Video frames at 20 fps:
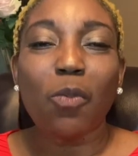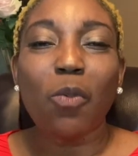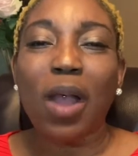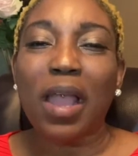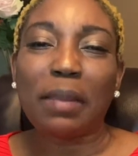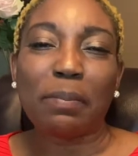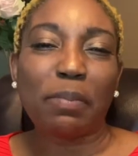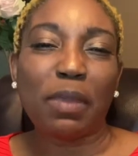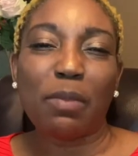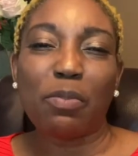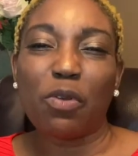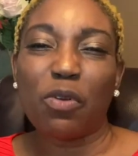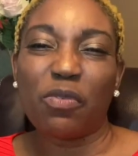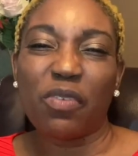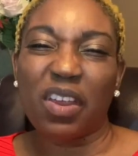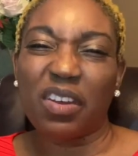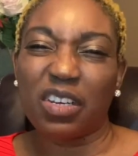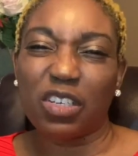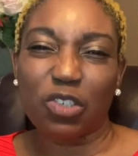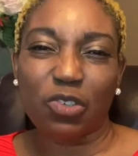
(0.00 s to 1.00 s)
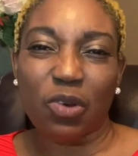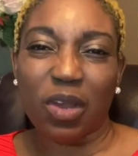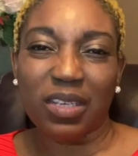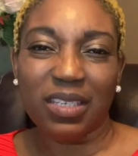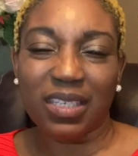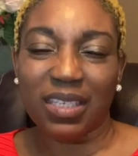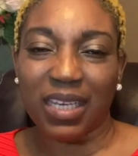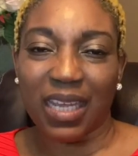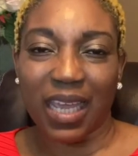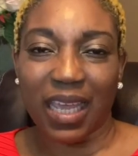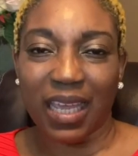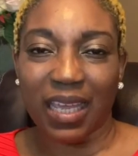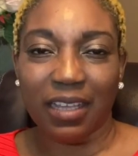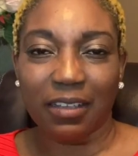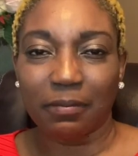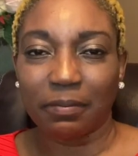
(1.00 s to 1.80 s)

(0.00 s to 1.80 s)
white people are very trusting.